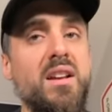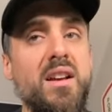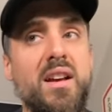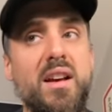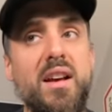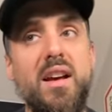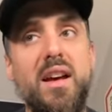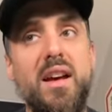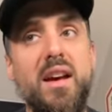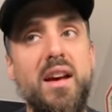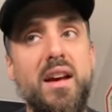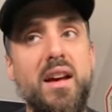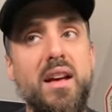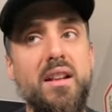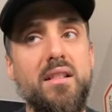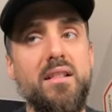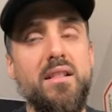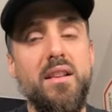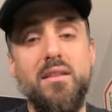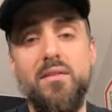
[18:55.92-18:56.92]

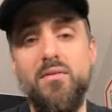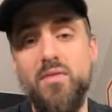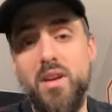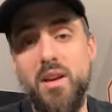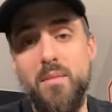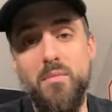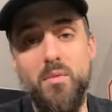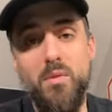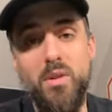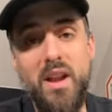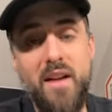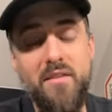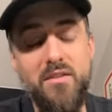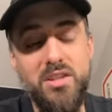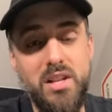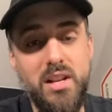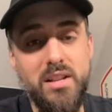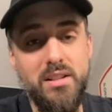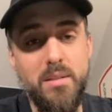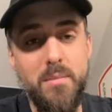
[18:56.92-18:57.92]
and they would have a
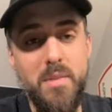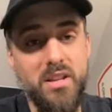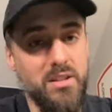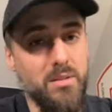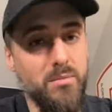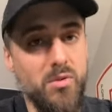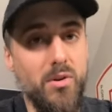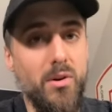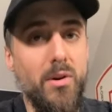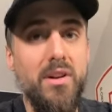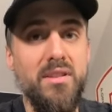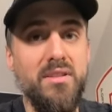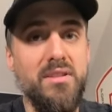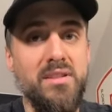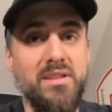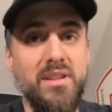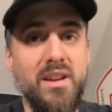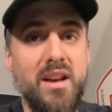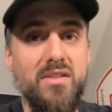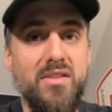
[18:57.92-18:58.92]
chance to make some
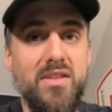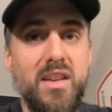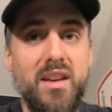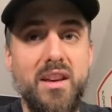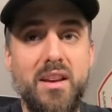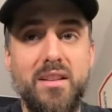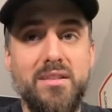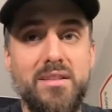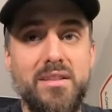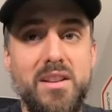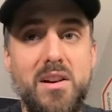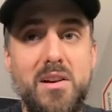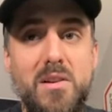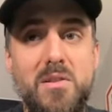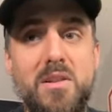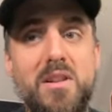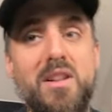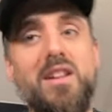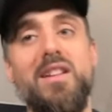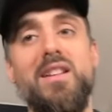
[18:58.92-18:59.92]
noise, I think.
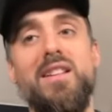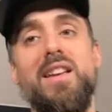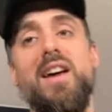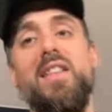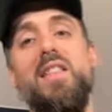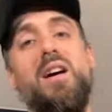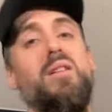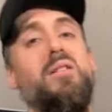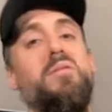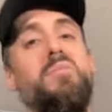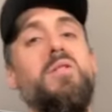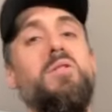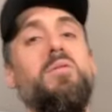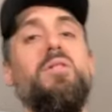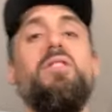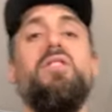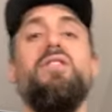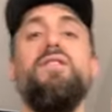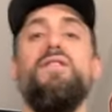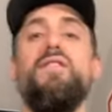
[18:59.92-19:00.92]
So yeah, that would be
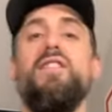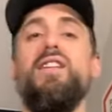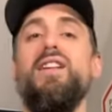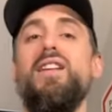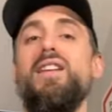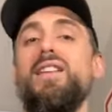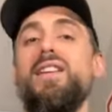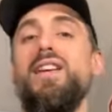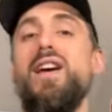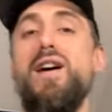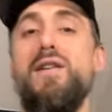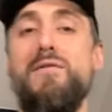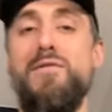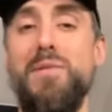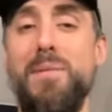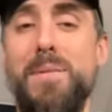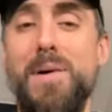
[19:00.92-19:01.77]
really fun if the